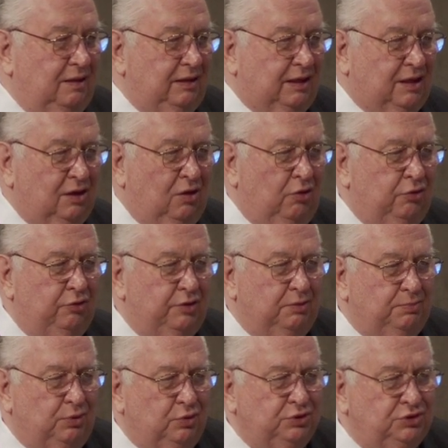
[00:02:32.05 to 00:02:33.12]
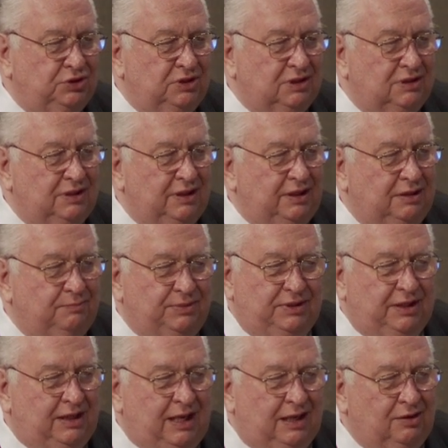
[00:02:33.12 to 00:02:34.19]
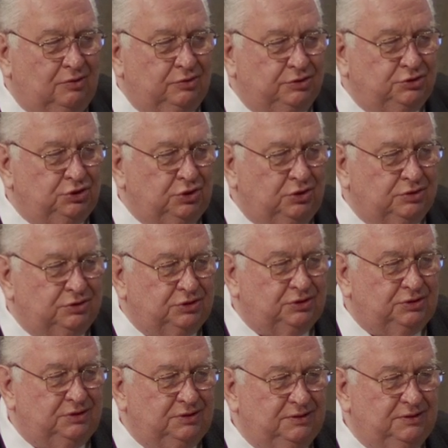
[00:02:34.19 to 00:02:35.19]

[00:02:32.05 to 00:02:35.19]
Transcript: They can go to an abortion clinic, but they can't go to church.